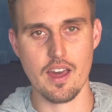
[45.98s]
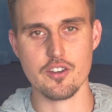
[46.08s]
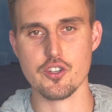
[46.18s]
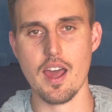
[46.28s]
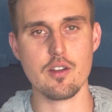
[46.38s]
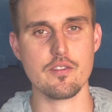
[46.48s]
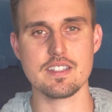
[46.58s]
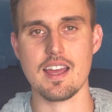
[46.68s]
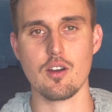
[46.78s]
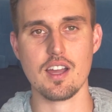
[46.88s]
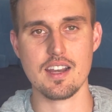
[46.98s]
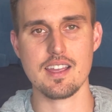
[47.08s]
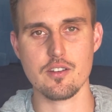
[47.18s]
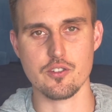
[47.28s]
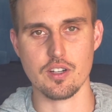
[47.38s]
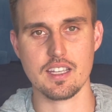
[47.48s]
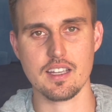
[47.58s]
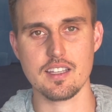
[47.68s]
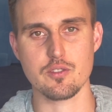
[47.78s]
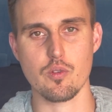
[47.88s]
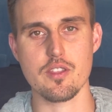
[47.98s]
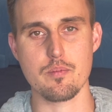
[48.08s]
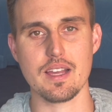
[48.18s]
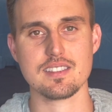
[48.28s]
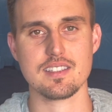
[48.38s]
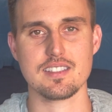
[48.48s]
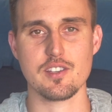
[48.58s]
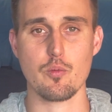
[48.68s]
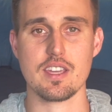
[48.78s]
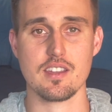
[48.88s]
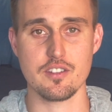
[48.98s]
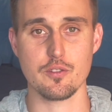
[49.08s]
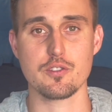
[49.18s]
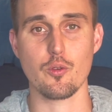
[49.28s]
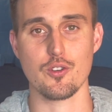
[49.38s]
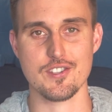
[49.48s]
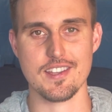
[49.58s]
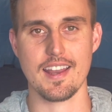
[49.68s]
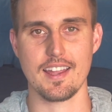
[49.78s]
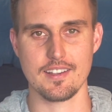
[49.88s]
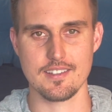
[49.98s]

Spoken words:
a shadow of a doubt, cutting out drinking is one of the best things that we can do towards that end.